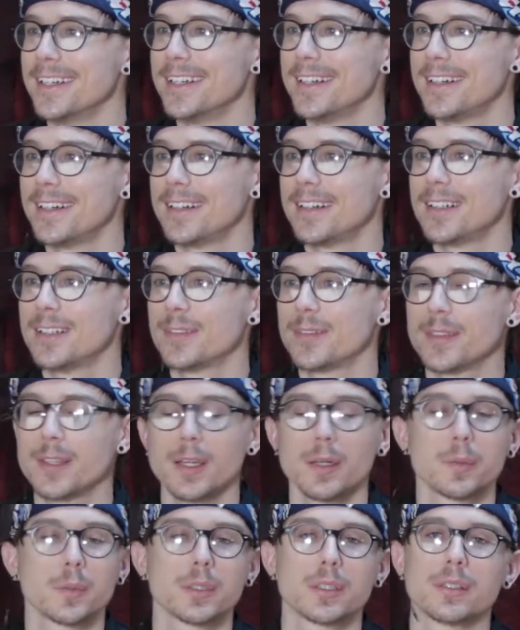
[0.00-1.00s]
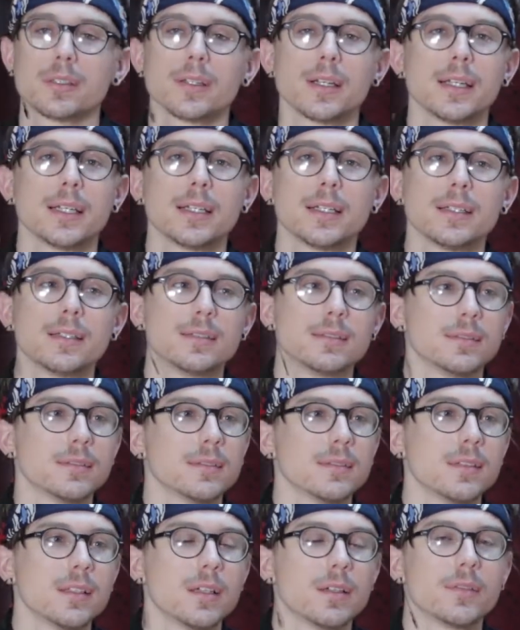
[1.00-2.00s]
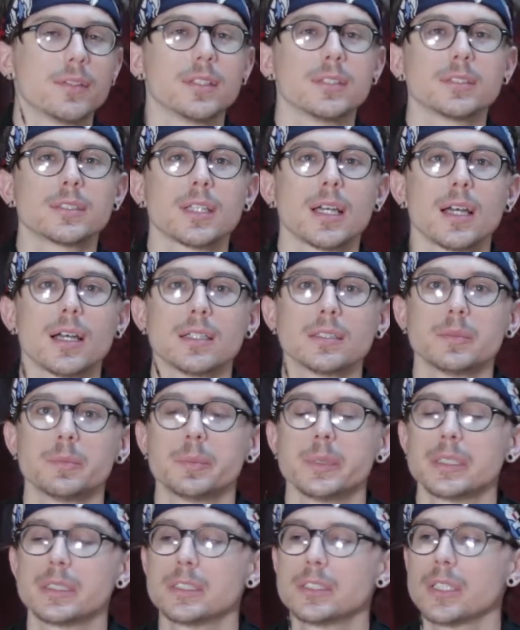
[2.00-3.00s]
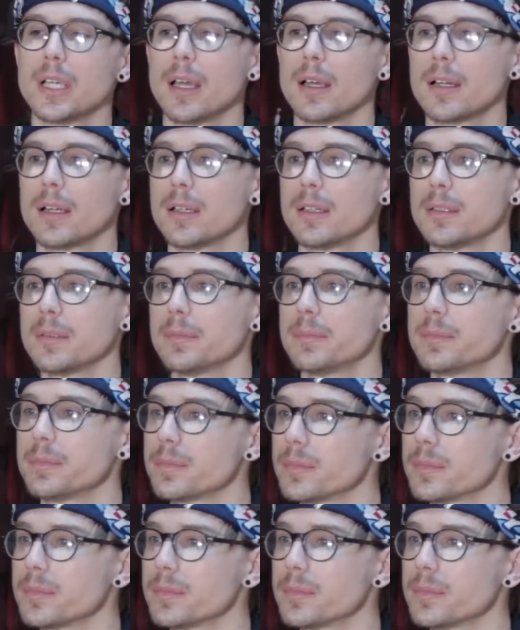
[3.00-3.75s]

They were great, love those guys, big shout out.